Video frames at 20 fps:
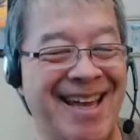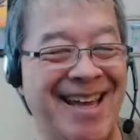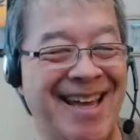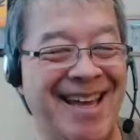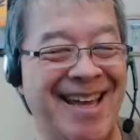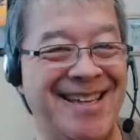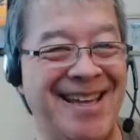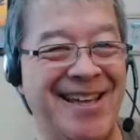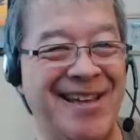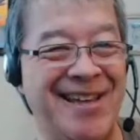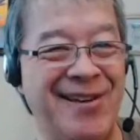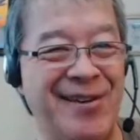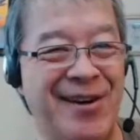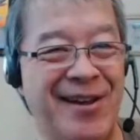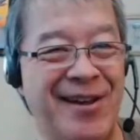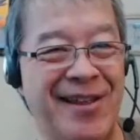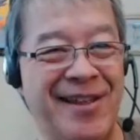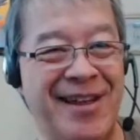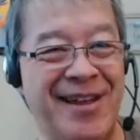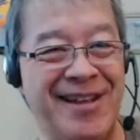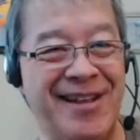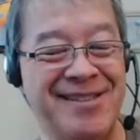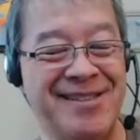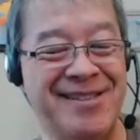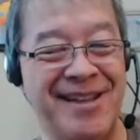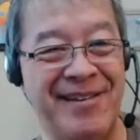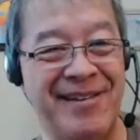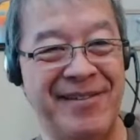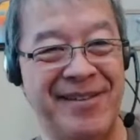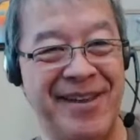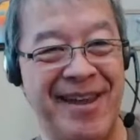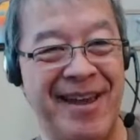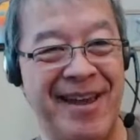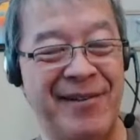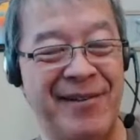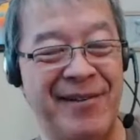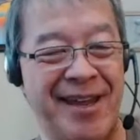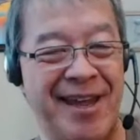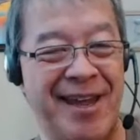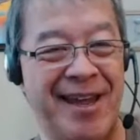you, or else I have to
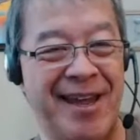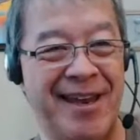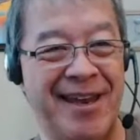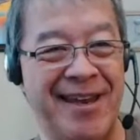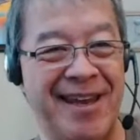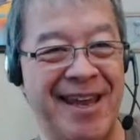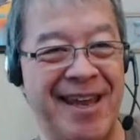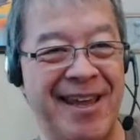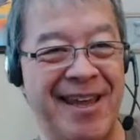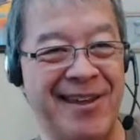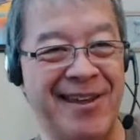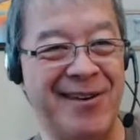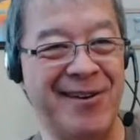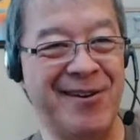NDA you.